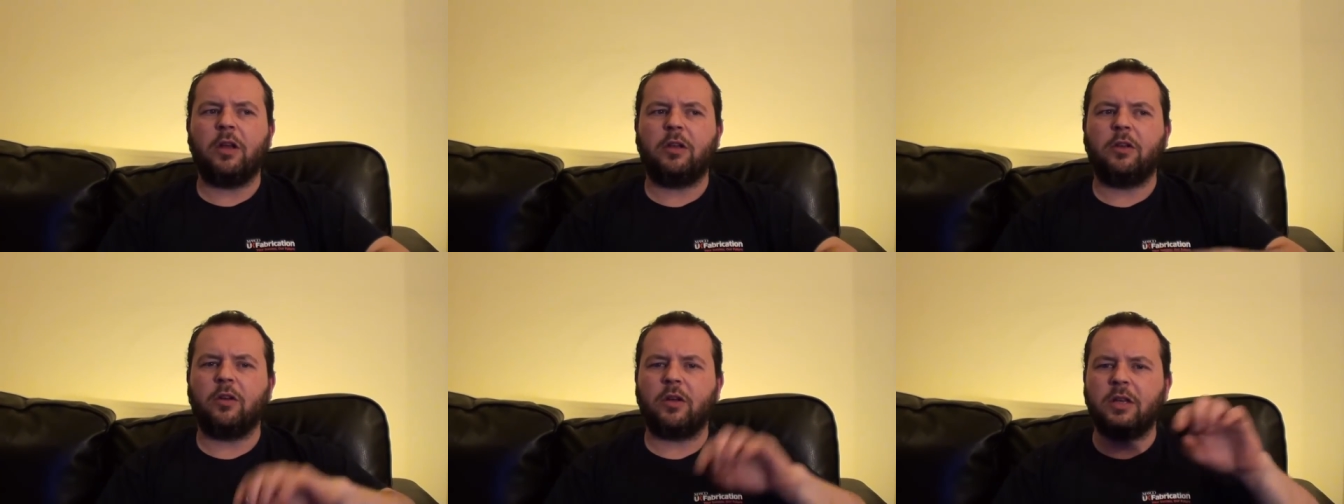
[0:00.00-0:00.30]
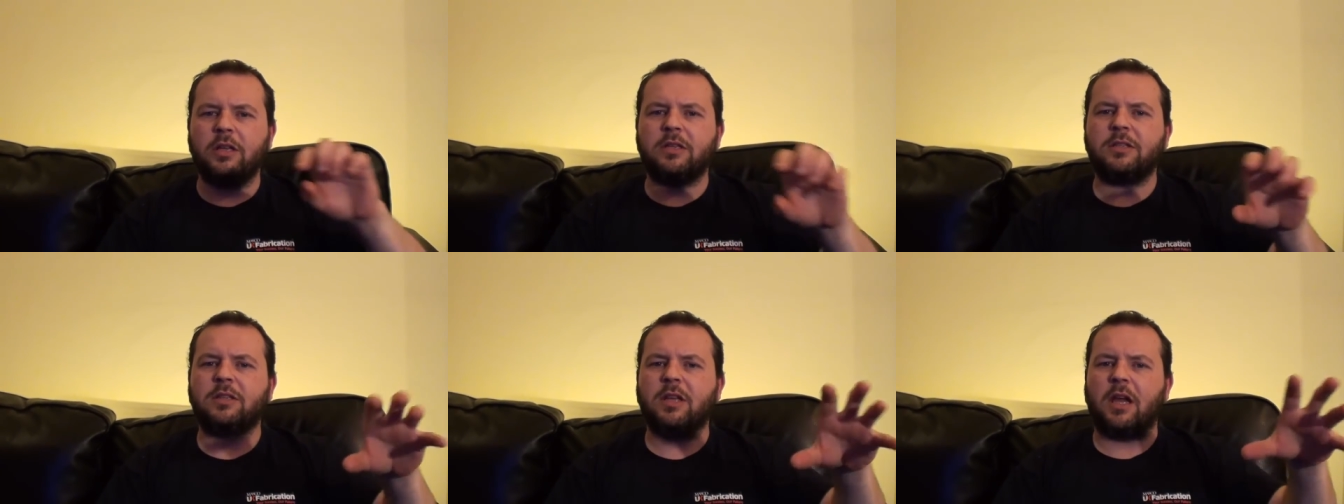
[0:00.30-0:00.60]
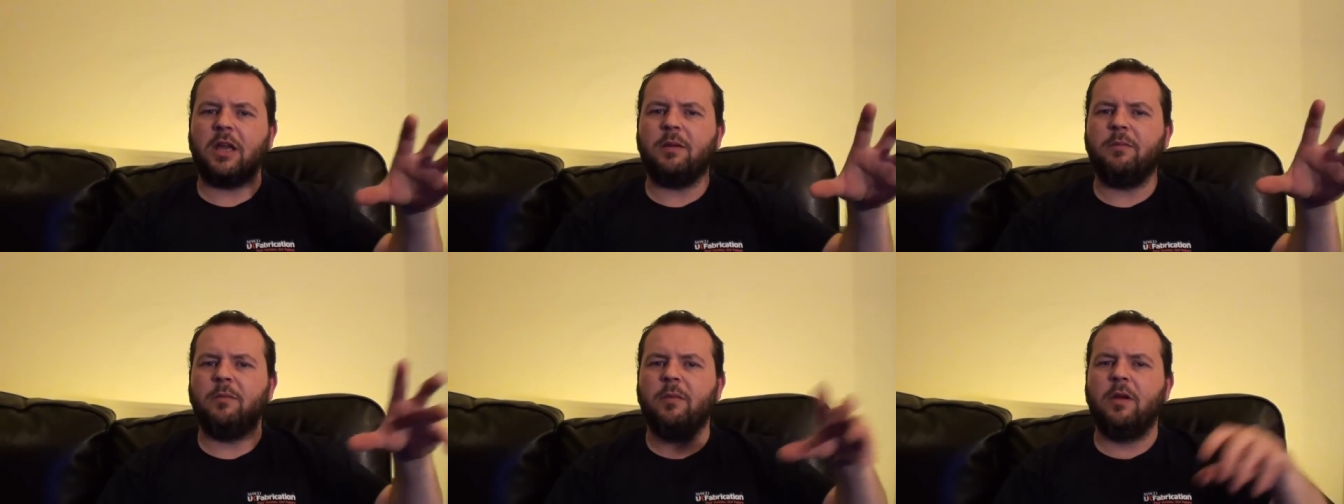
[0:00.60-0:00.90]
It took its
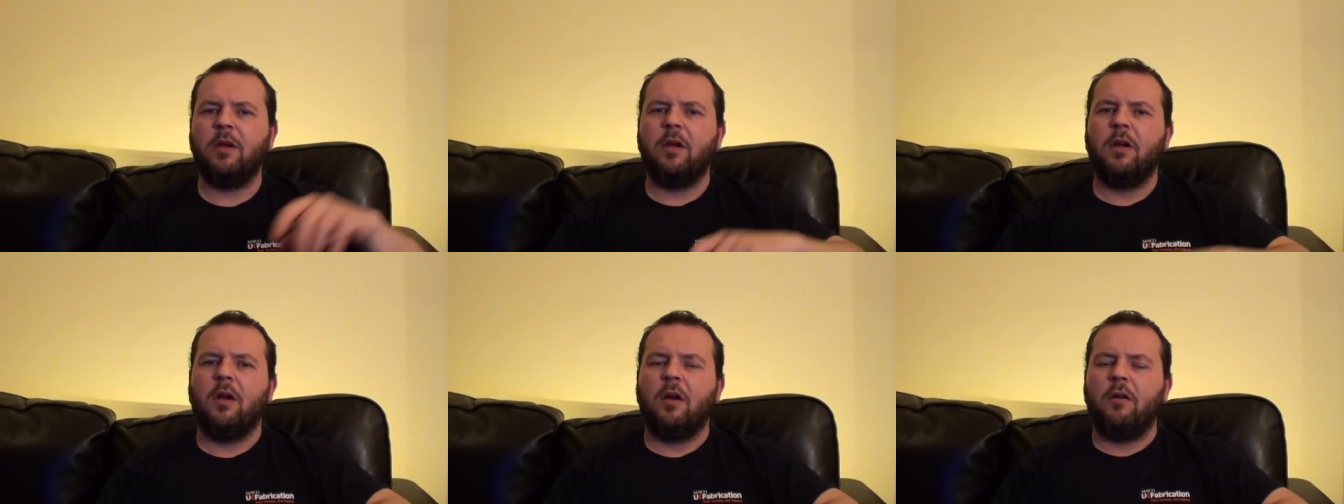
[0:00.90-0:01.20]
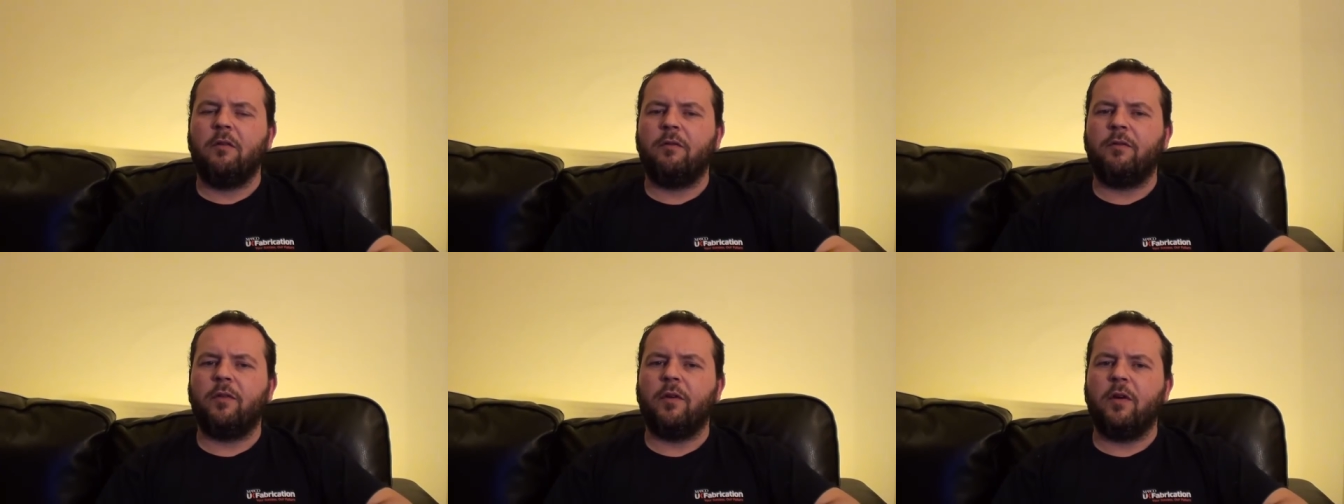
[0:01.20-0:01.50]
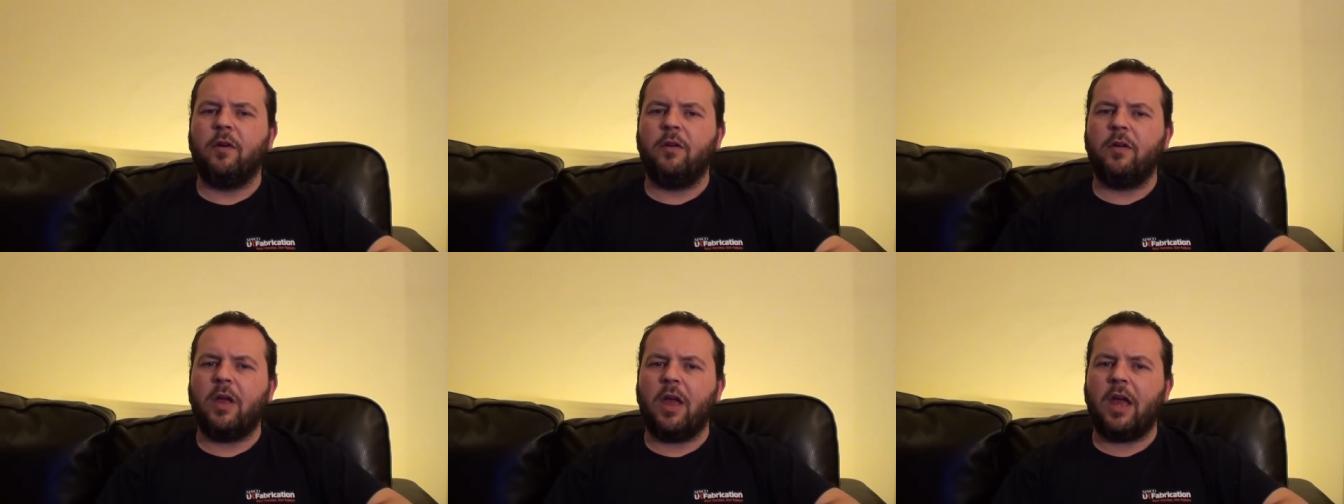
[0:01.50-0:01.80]
time
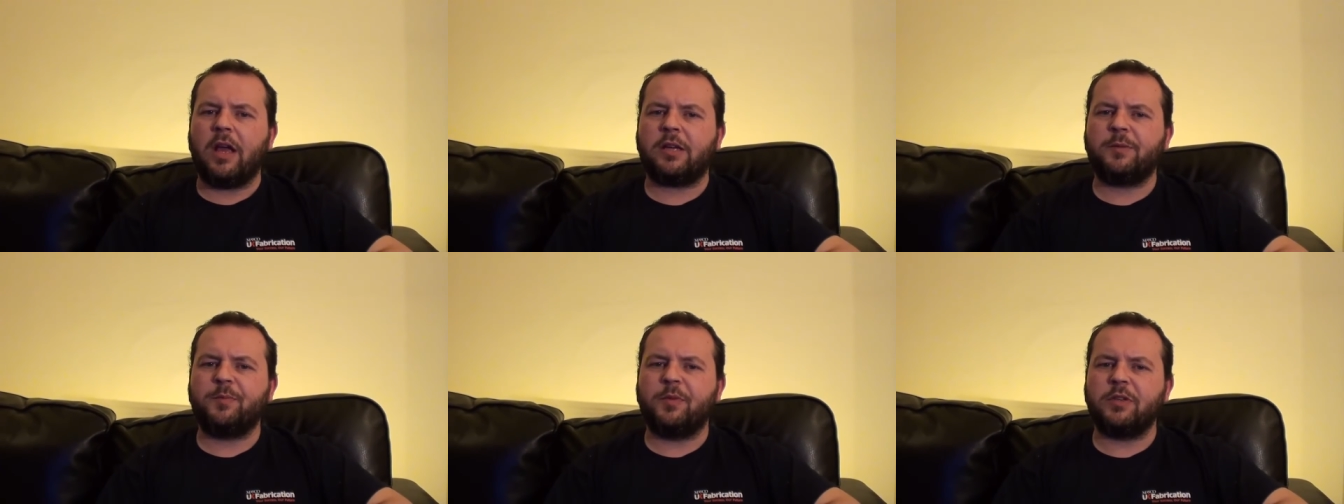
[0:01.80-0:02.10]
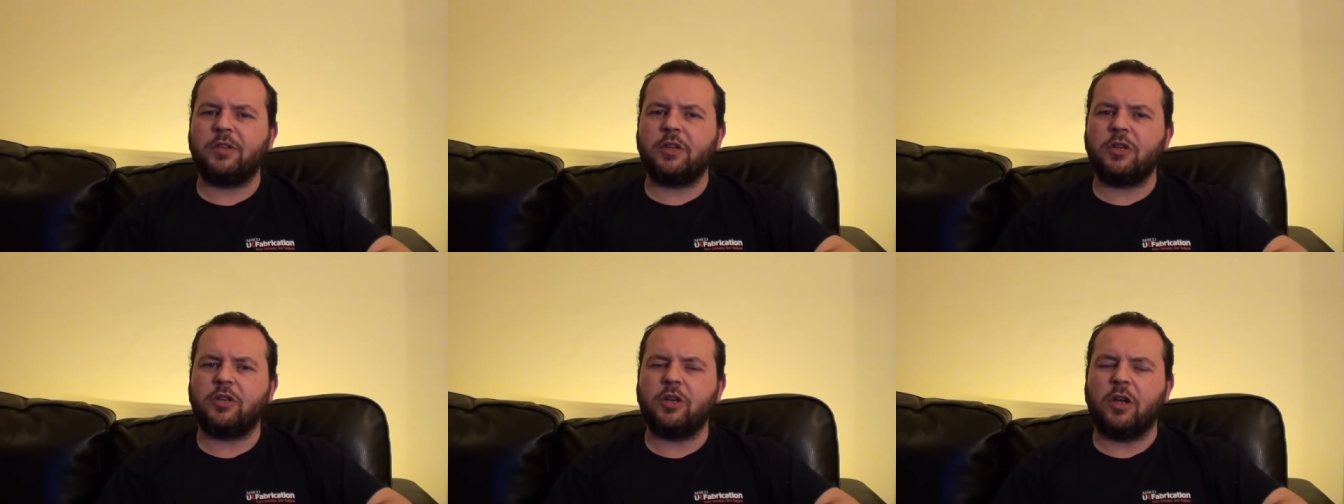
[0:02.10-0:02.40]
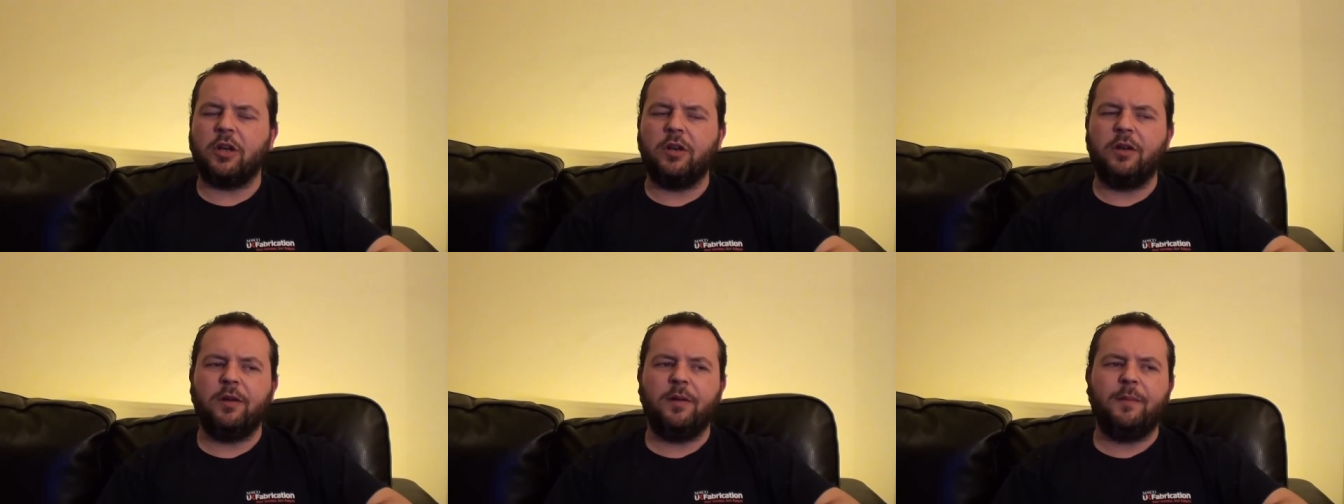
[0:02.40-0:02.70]
for
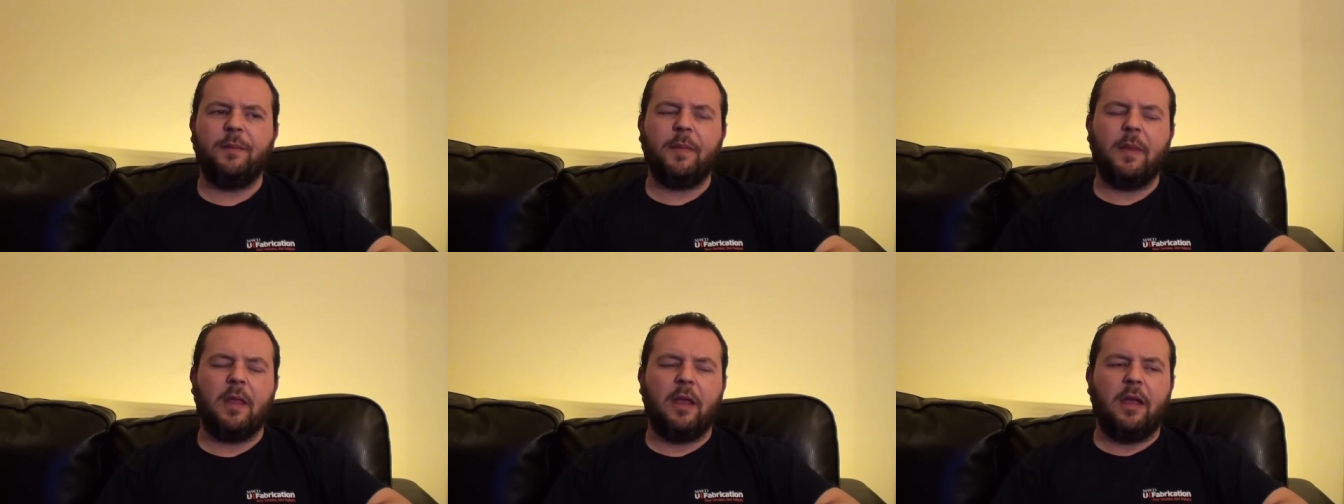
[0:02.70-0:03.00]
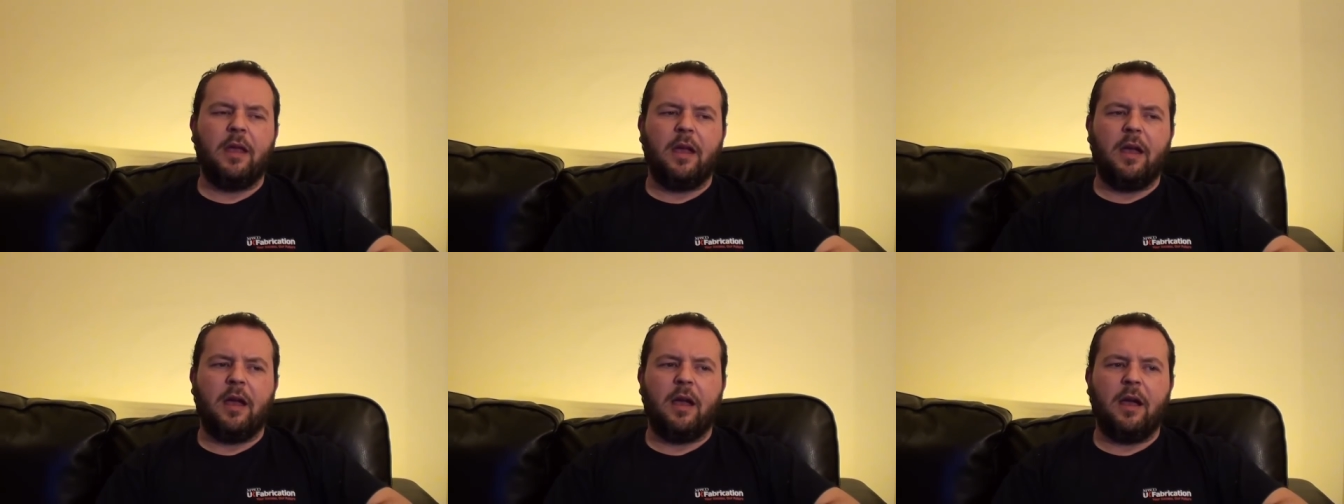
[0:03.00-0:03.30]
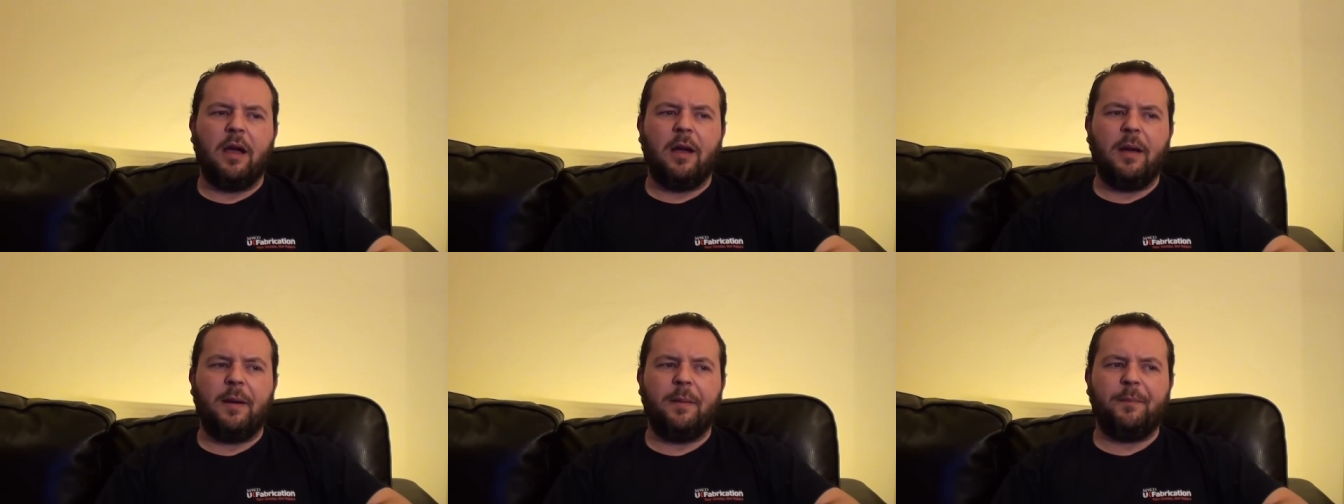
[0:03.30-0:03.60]
exposition.
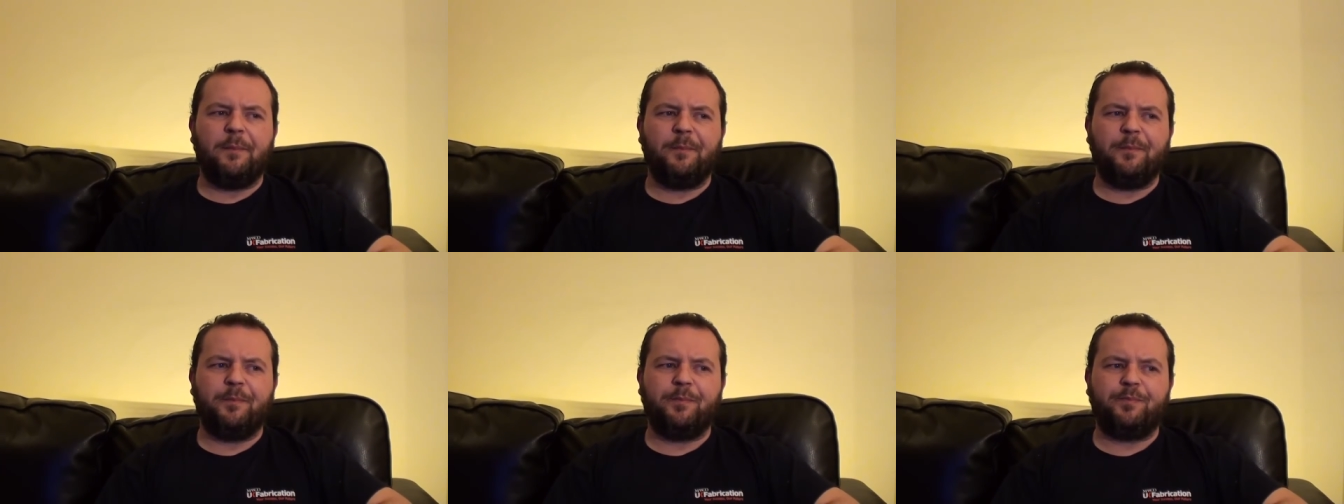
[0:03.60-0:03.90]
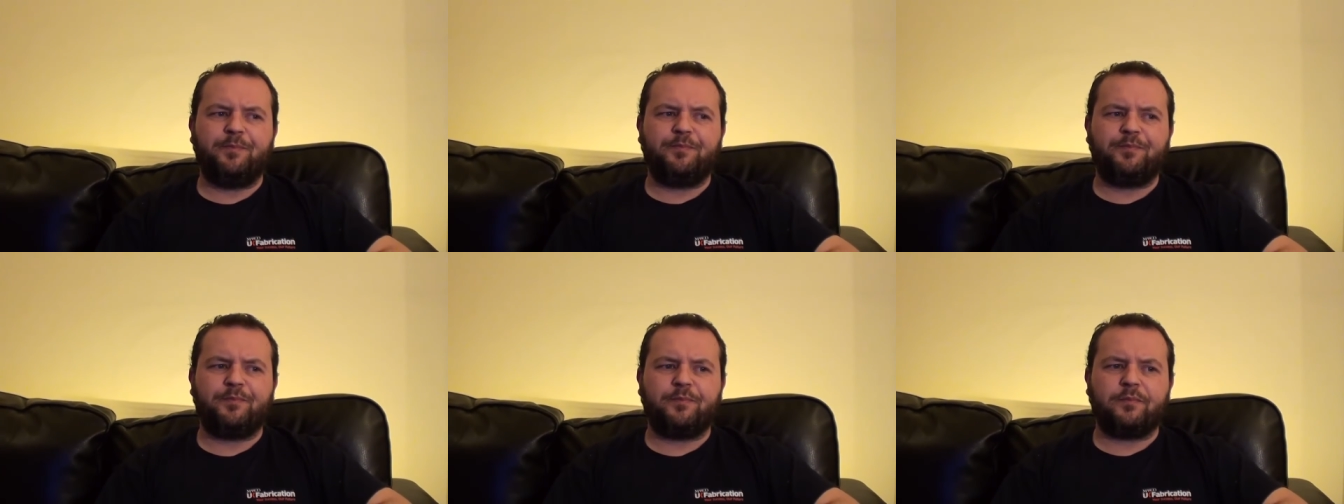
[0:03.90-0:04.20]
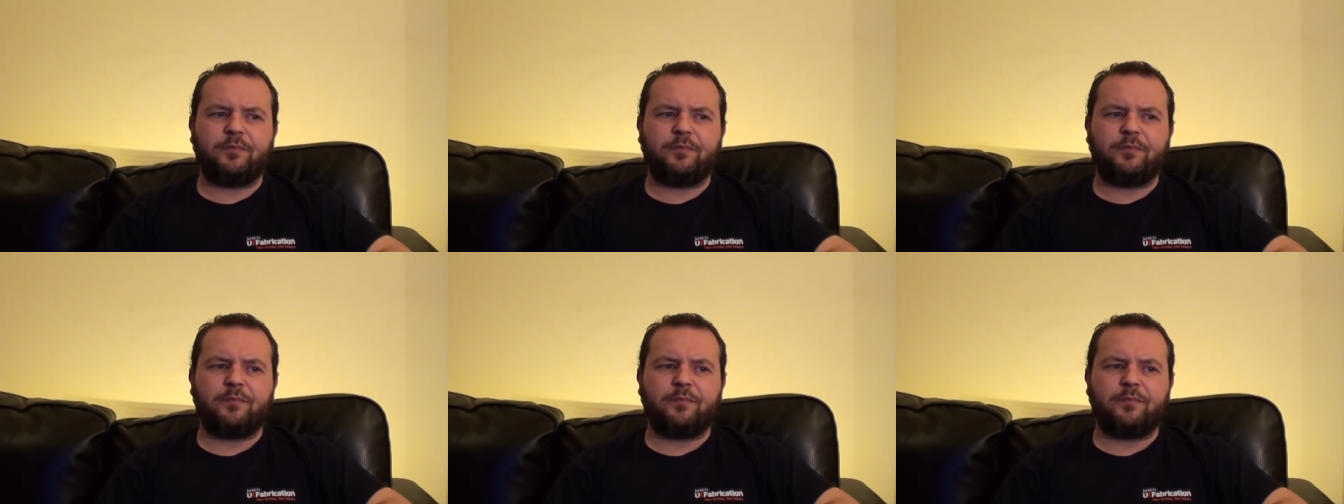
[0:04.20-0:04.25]
Um,